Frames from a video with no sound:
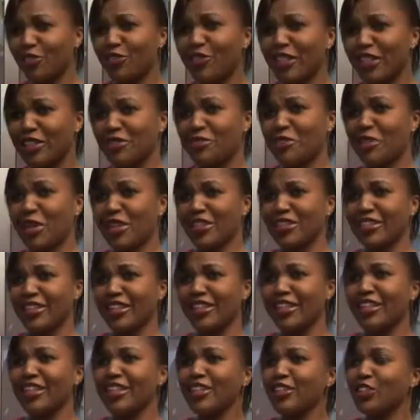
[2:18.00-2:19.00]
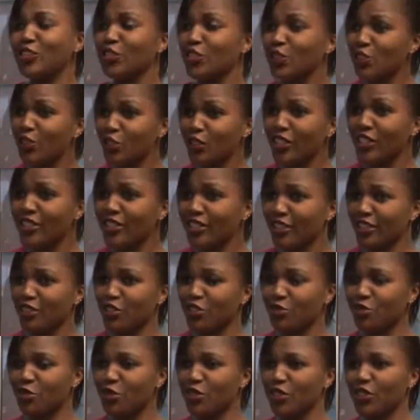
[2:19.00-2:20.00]
of that matter, do you listen to
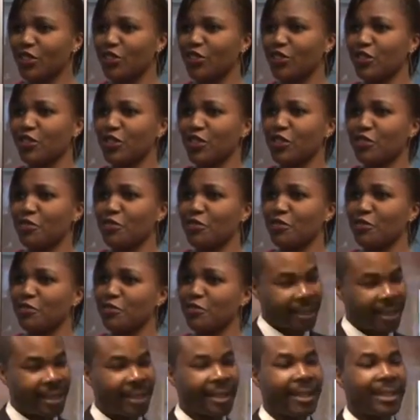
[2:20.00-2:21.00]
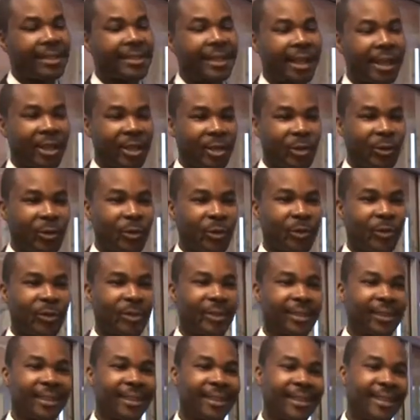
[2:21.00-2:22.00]
music yourself? Yes, I do.
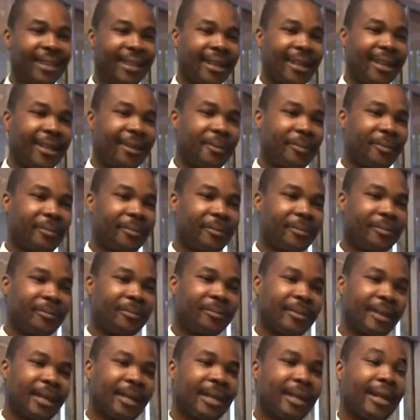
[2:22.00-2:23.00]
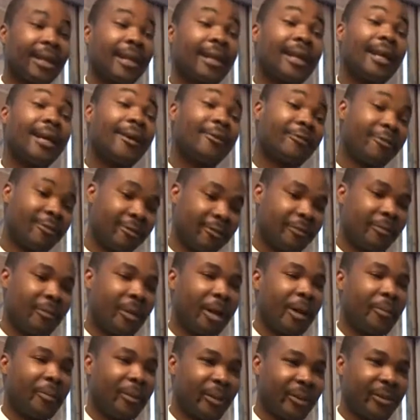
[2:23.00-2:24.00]
Um, and I love
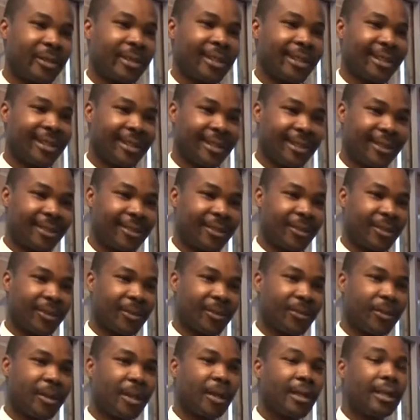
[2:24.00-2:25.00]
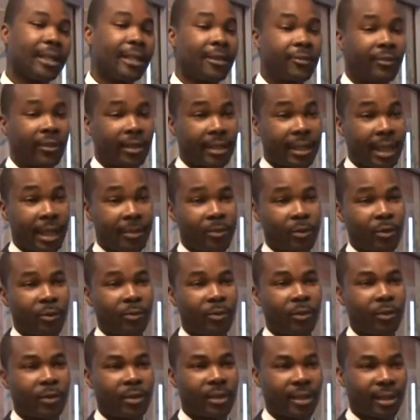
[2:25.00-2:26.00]
my music, yes. So different types
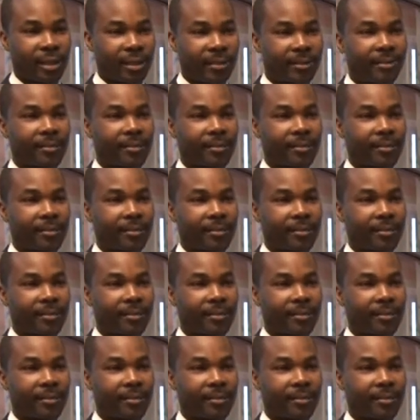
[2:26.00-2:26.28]
of music.